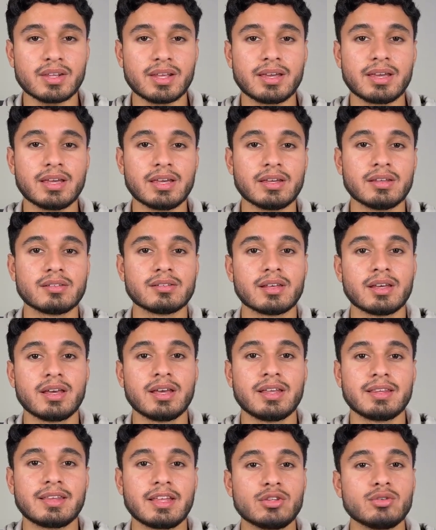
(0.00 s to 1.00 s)
is
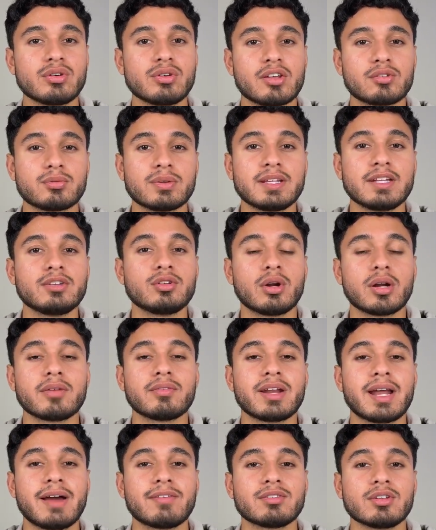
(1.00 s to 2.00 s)
that you guys really don't
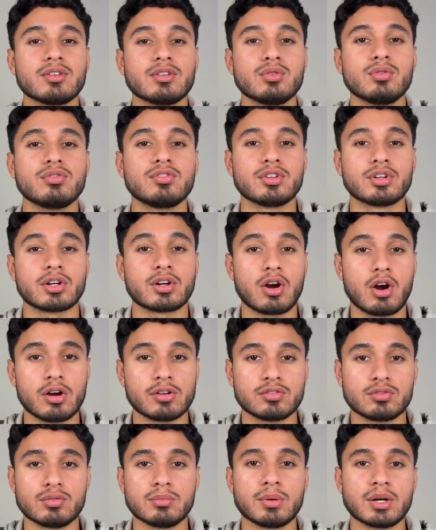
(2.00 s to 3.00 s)
even have to use your
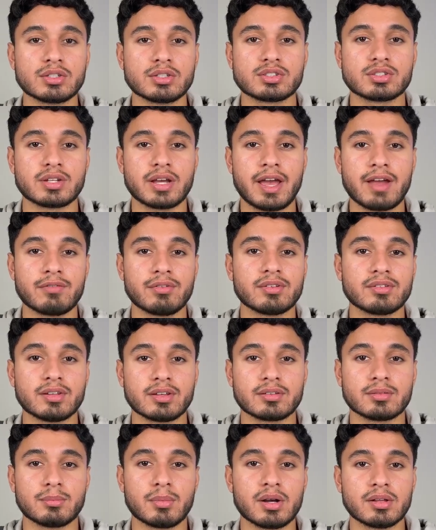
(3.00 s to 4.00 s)
card too much every
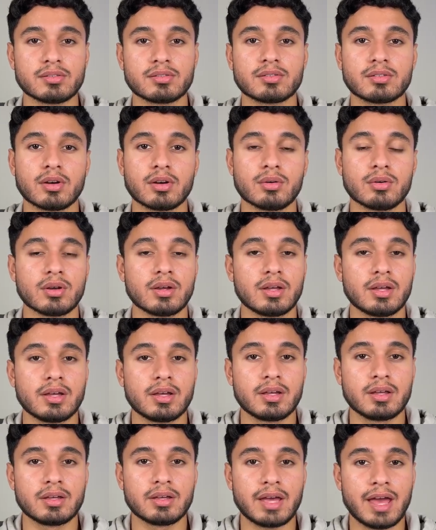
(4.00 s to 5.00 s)
6 months. So
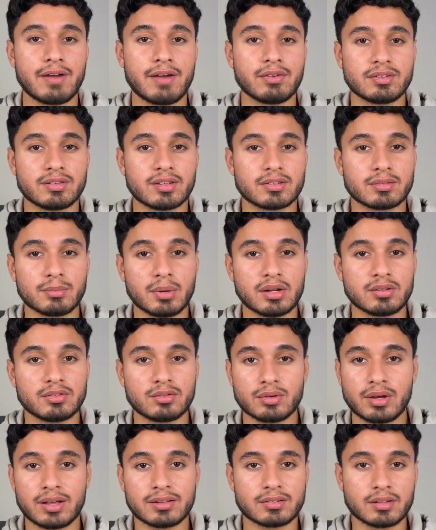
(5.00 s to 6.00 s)
every 6 months,
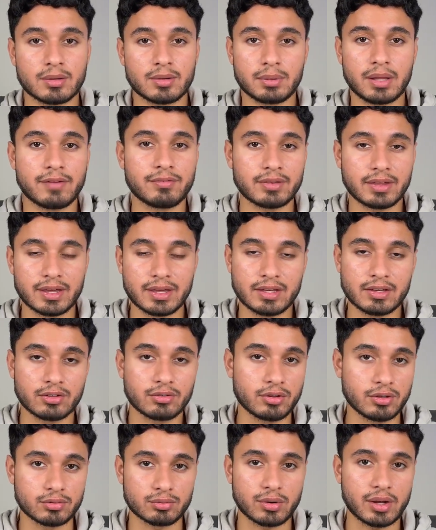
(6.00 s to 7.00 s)
you guys can apply for that
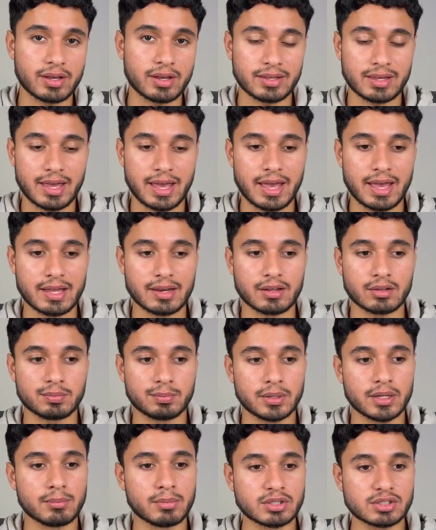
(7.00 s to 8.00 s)
increase, right? And it's
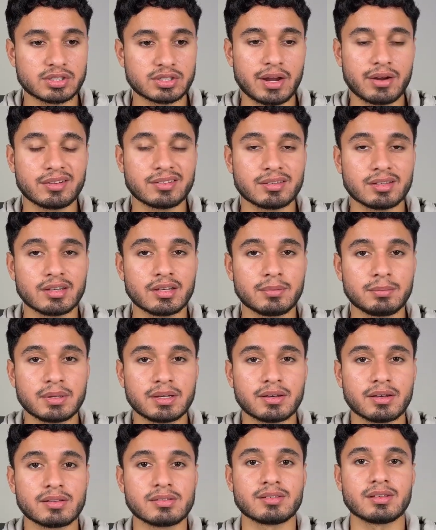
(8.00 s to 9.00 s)
pretty much guaranteed
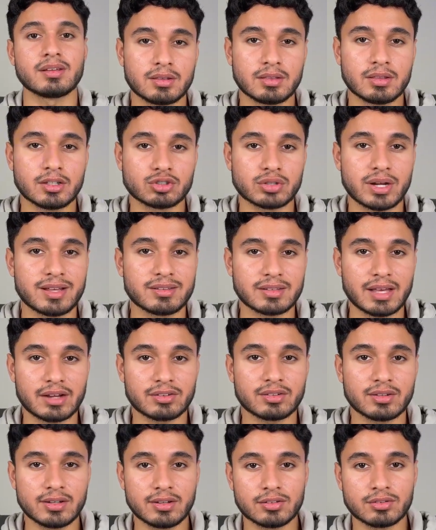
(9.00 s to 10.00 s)
because the
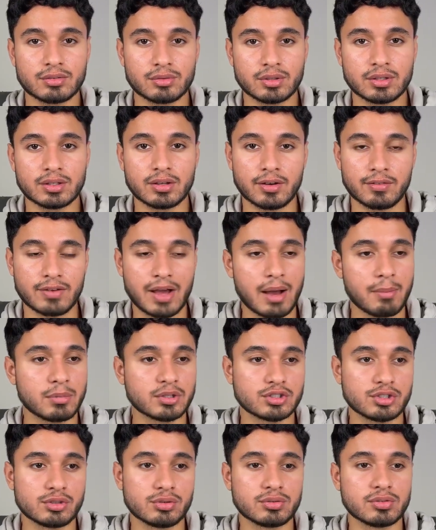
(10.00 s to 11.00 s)
transaction history of how
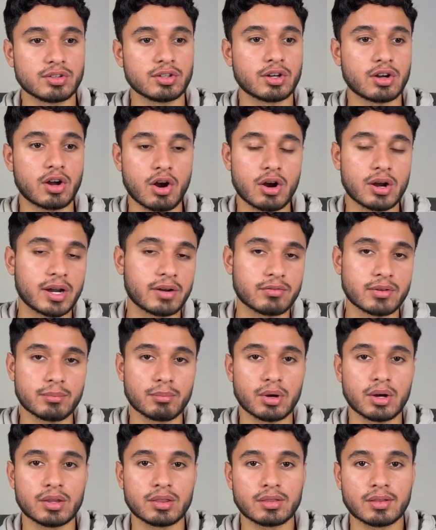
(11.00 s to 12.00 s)
much you're using your card every
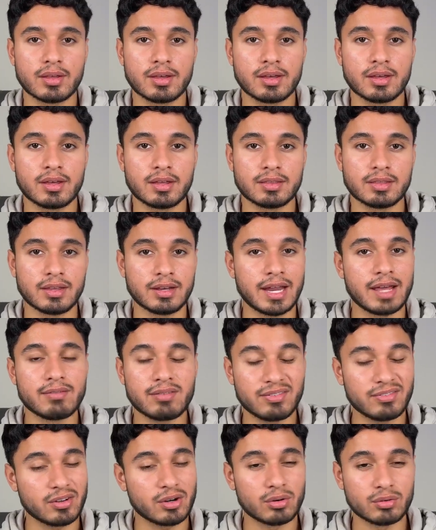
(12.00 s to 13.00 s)
month, the Navy
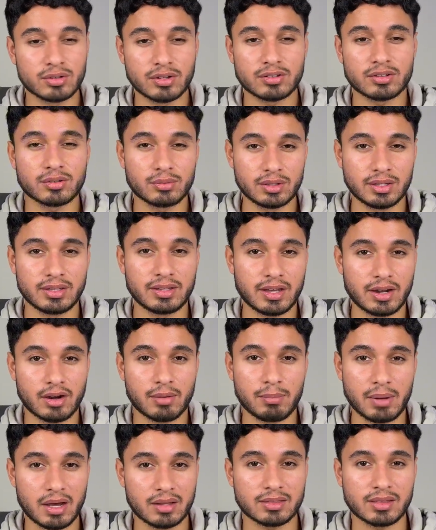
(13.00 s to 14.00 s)
Federal doesn't really care
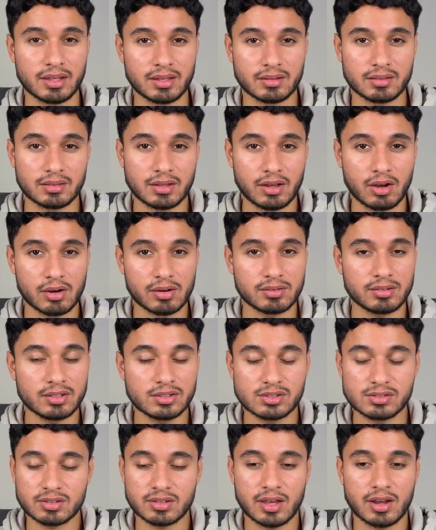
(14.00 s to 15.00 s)
about that. They honestly
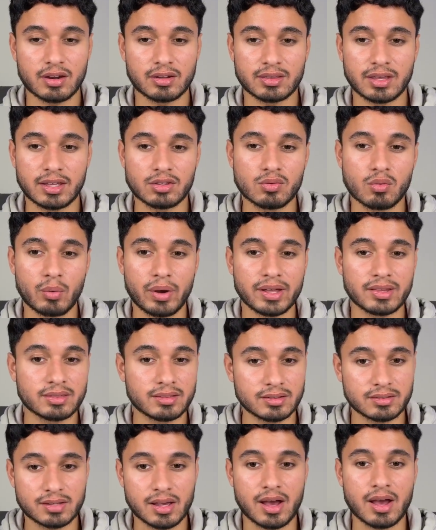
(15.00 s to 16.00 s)
just care that you wait
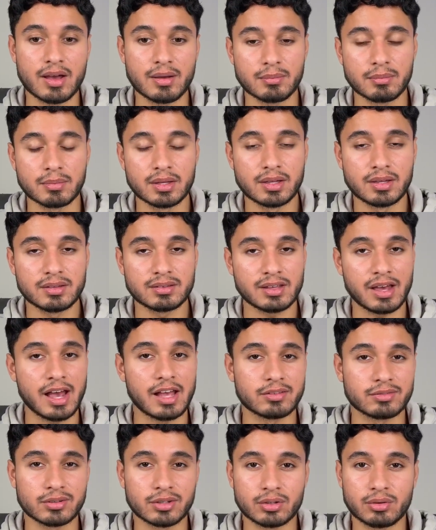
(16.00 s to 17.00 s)
the time to
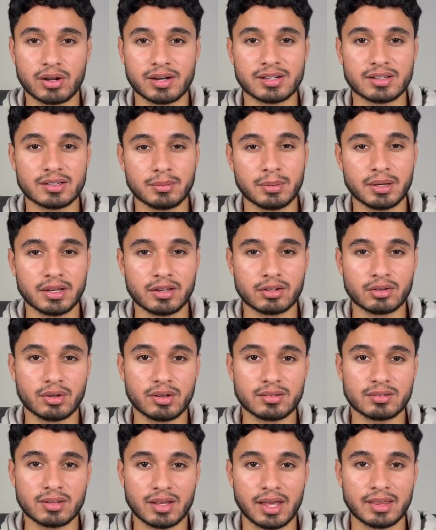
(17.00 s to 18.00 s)
ask for the credit limit
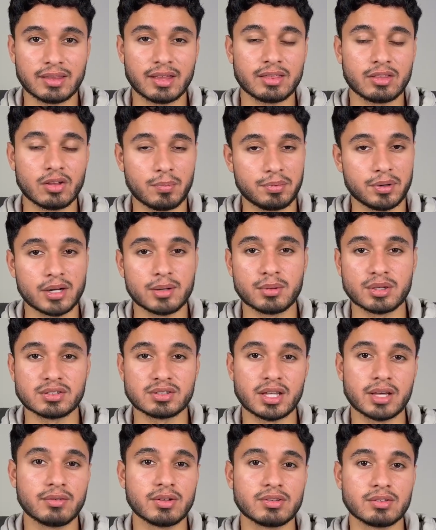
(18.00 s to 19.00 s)
increase, and then they'll pretty much
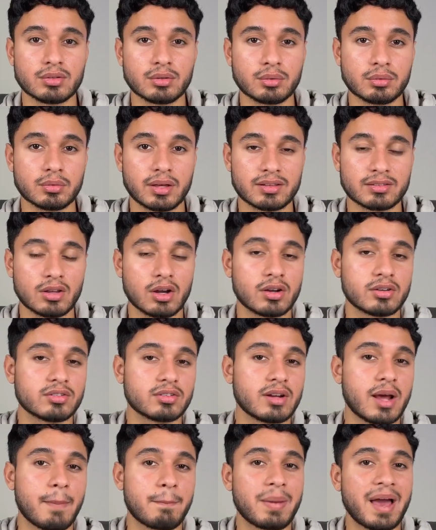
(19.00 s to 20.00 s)
give it to you as long as you're
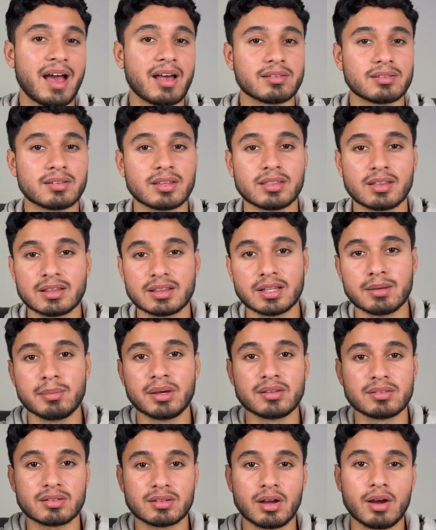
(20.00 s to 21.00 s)
not passing the
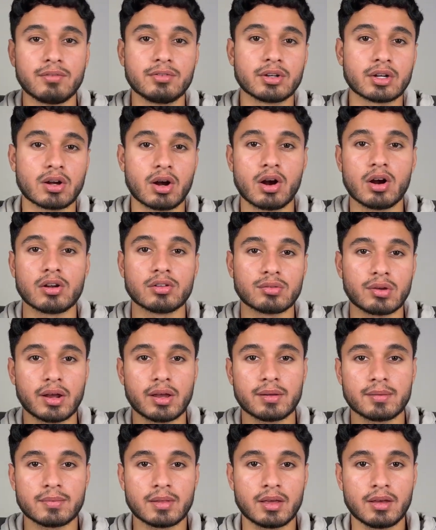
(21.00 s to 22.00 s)
limits of your cards,
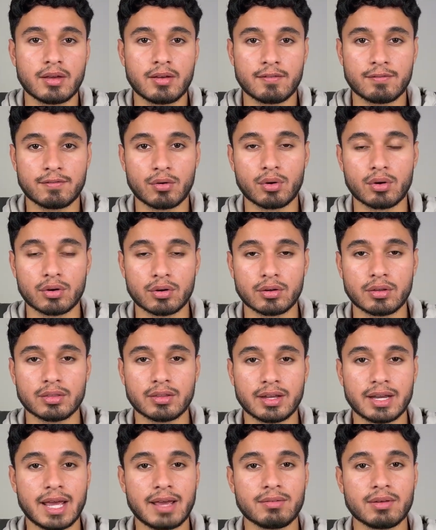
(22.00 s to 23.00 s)
right? For
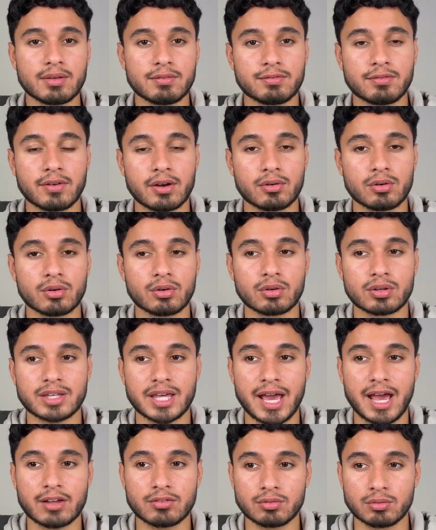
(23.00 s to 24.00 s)
the Navy Federal
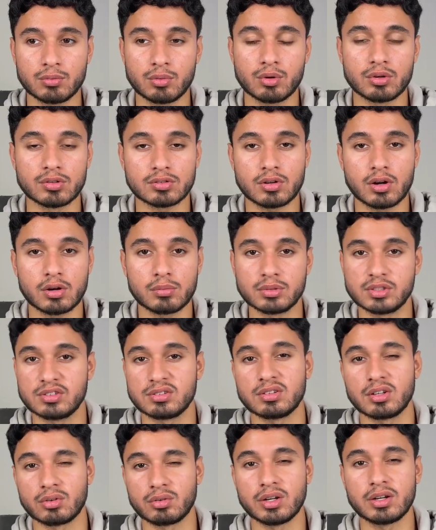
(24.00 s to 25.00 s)
Cash Rewards card, which
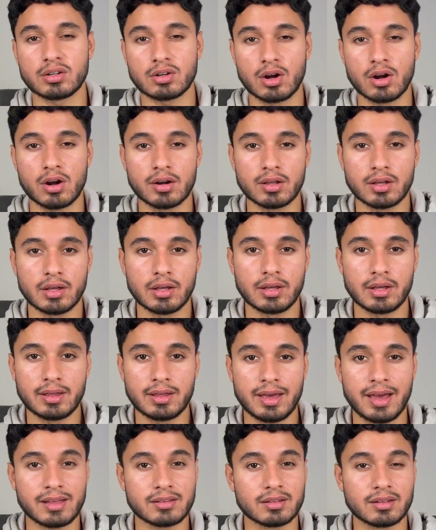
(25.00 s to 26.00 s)
is the green card,
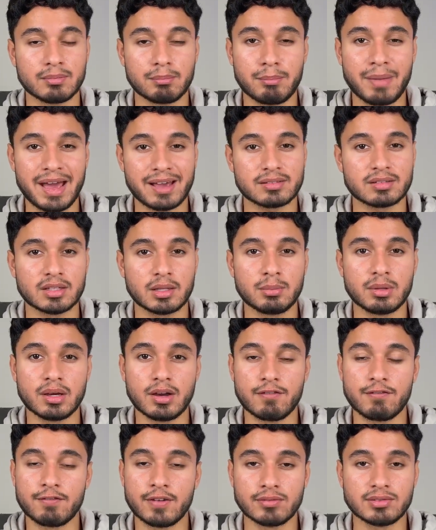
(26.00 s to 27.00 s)
has a max limit
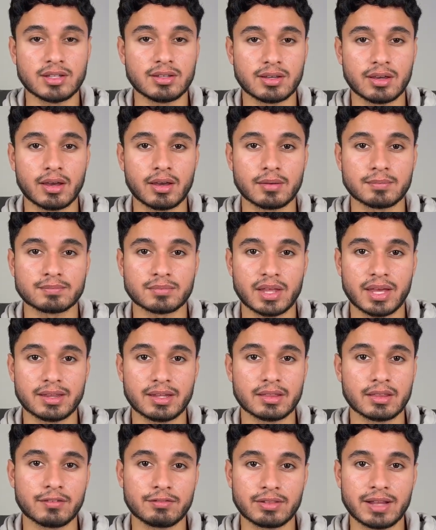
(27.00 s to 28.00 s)
of 50K, and
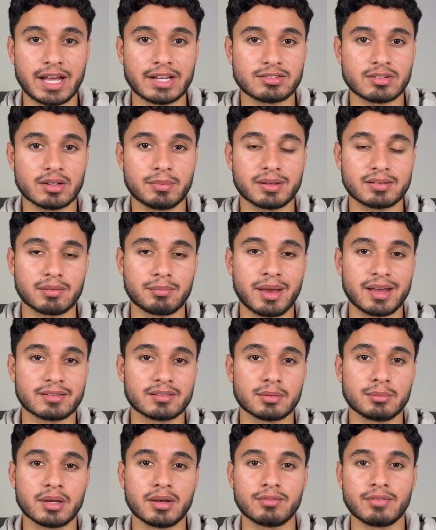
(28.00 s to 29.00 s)
then the flagship has a max
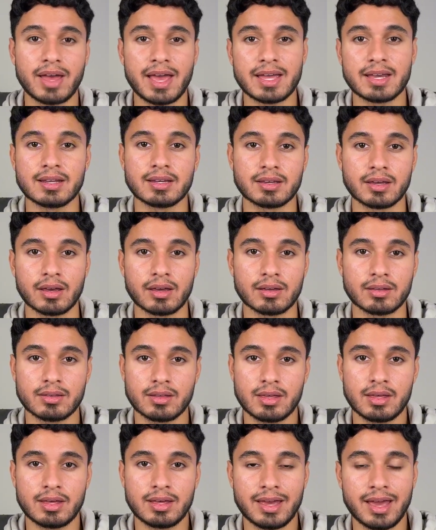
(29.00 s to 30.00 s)
limit of 80K.
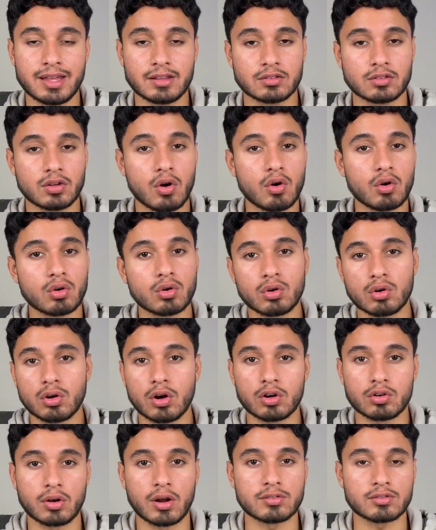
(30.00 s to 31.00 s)
In total,
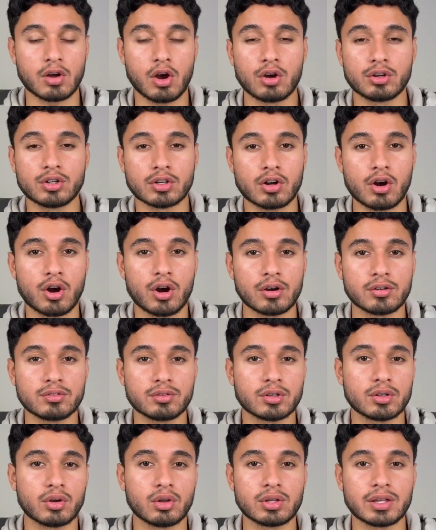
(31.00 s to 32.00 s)
across all your cards, you
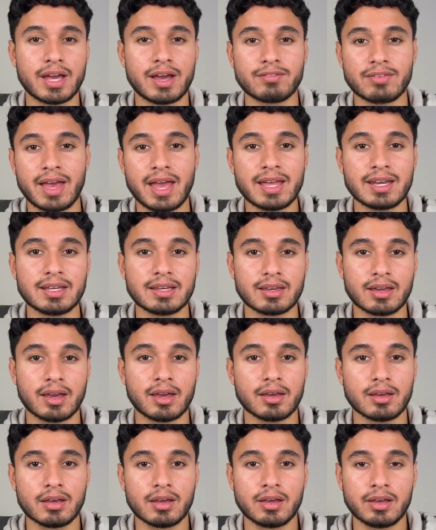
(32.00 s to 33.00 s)
can only have
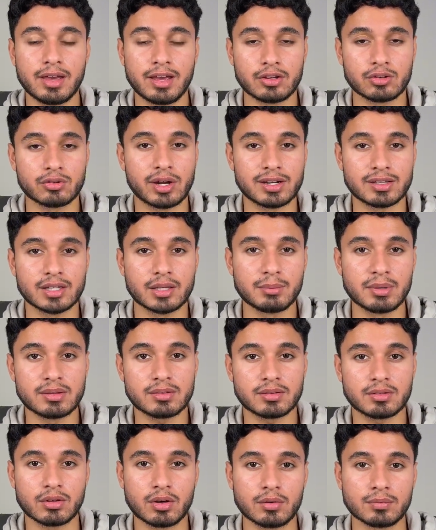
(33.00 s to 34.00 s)
80K in credit
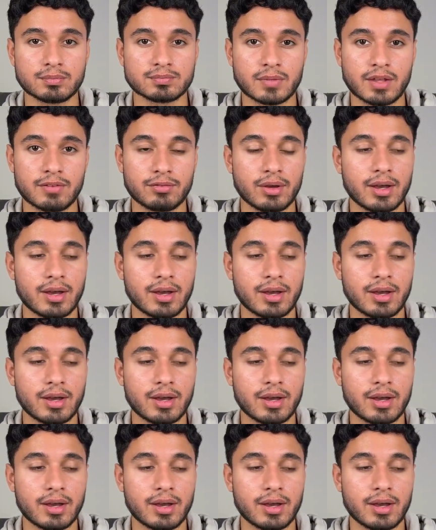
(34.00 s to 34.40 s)
limits. So if you